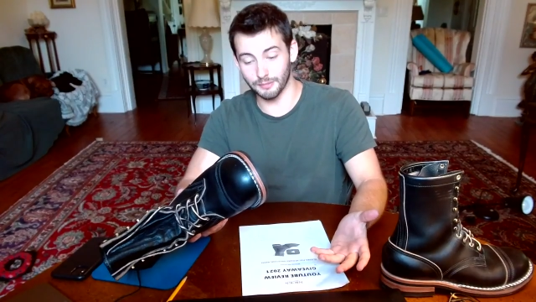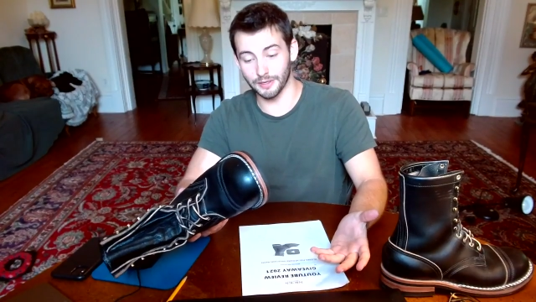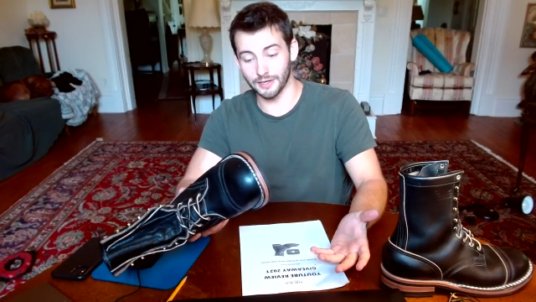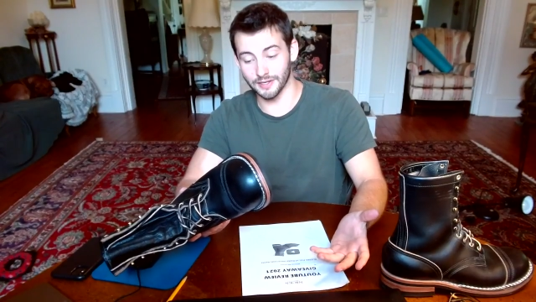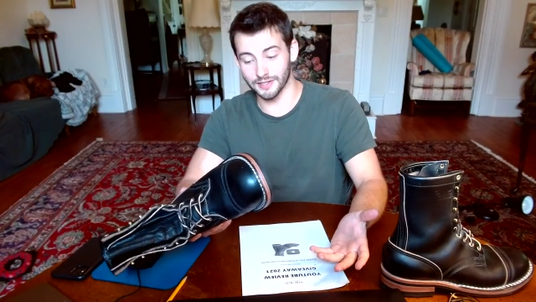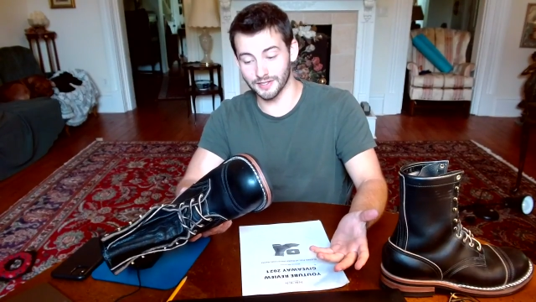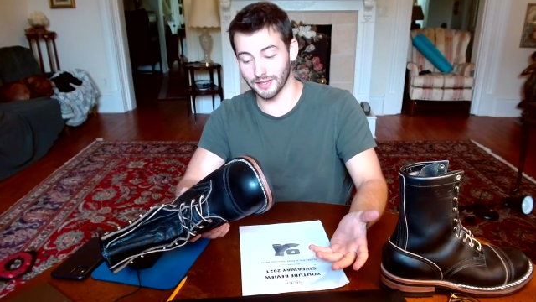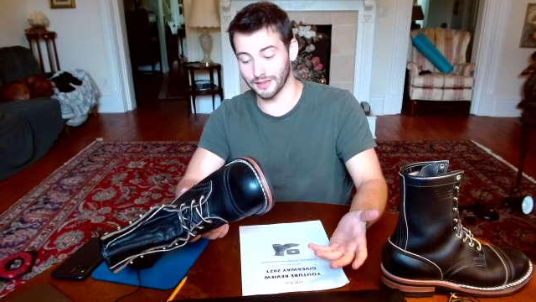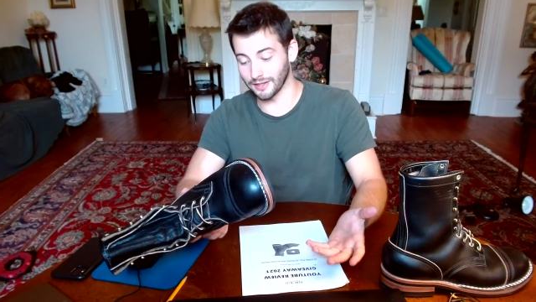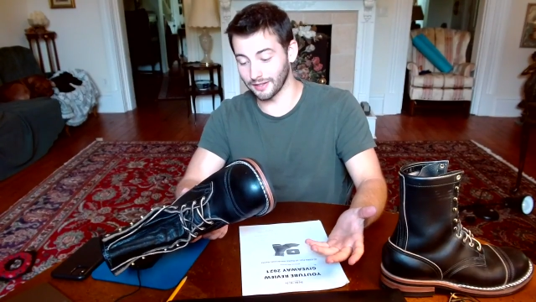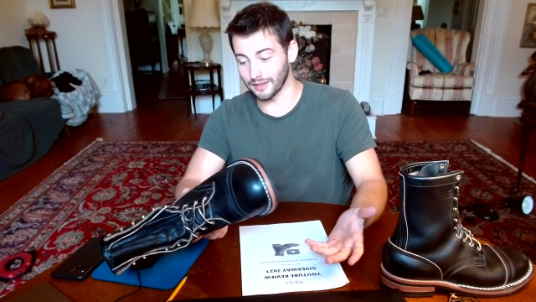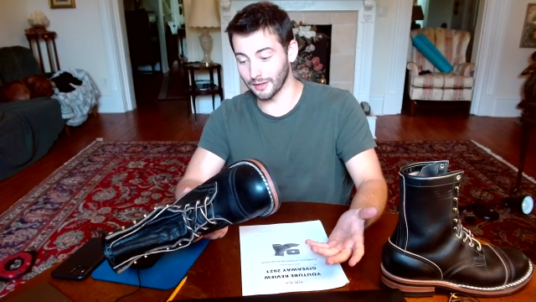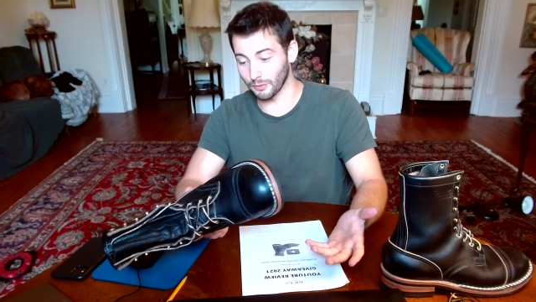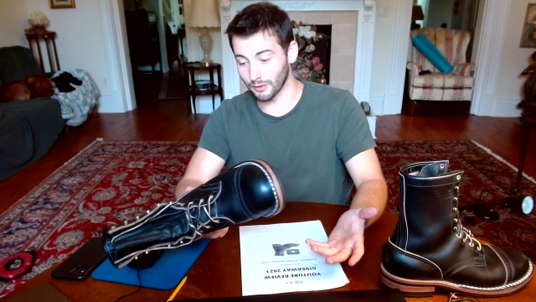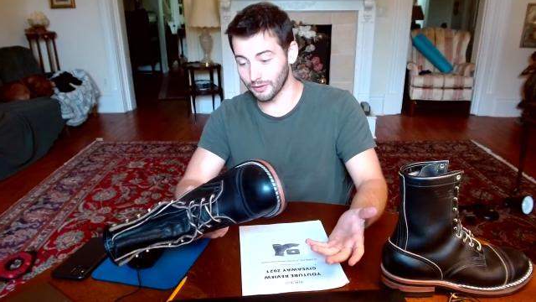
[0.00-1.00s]
because I
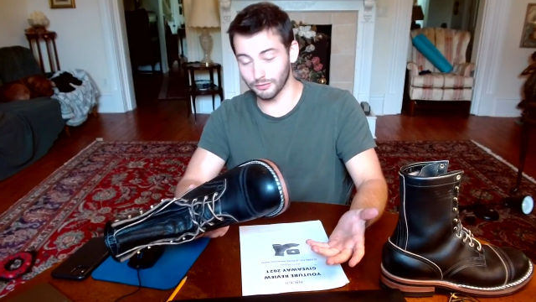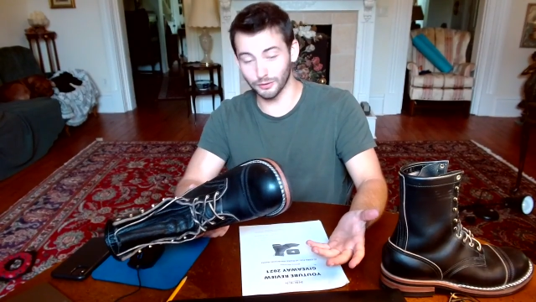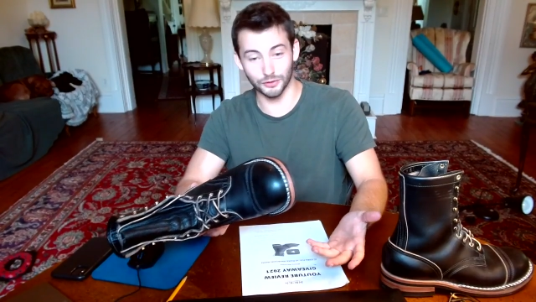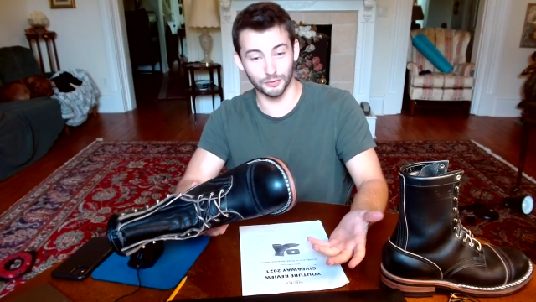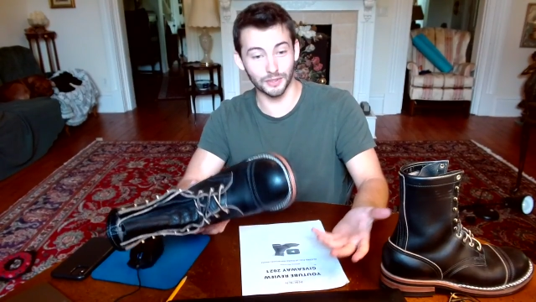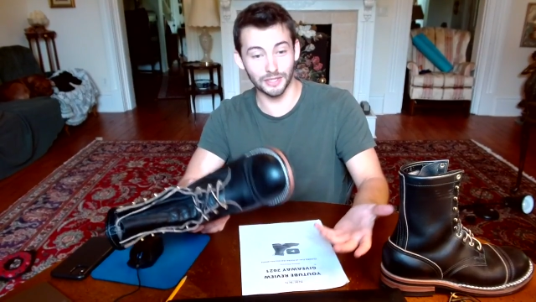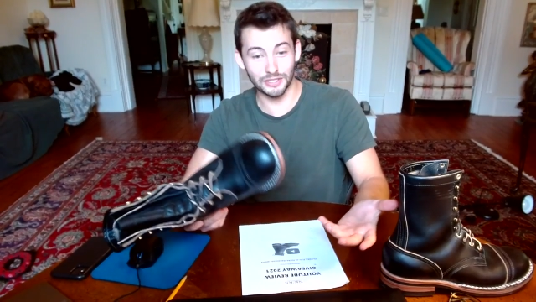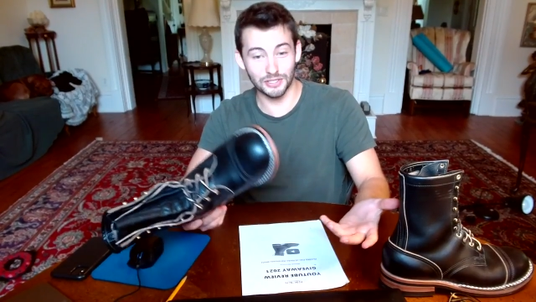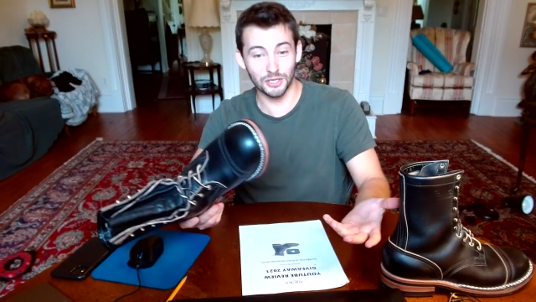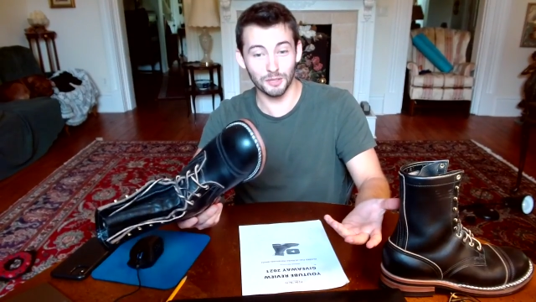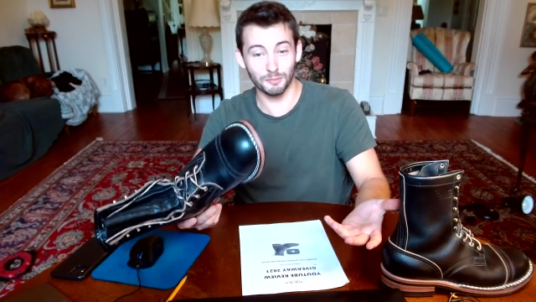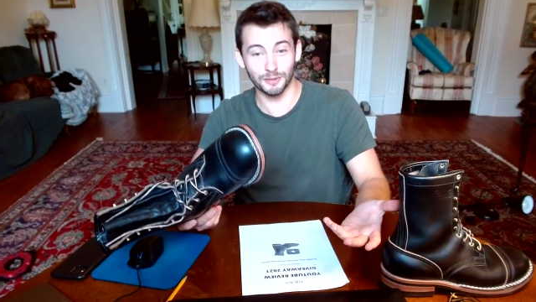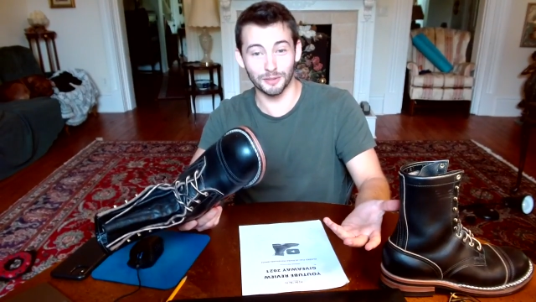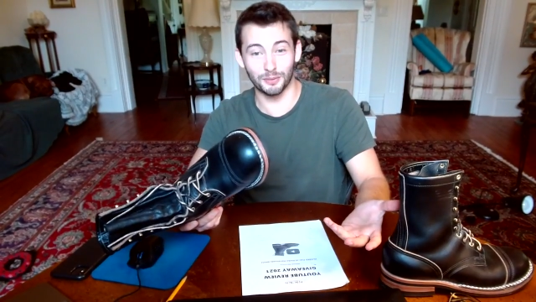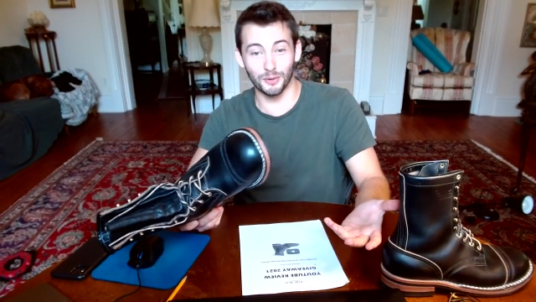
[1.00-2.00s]
think they would have looked really
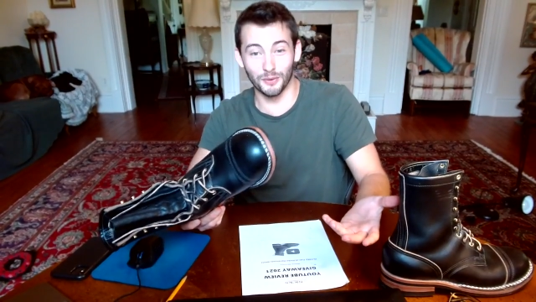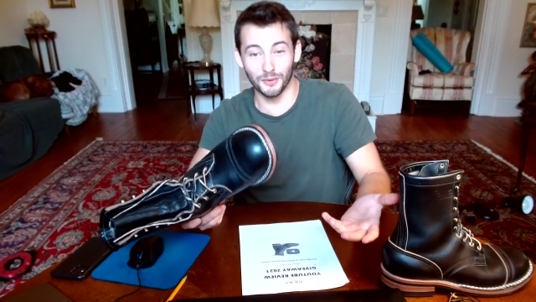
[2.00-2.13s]
stupid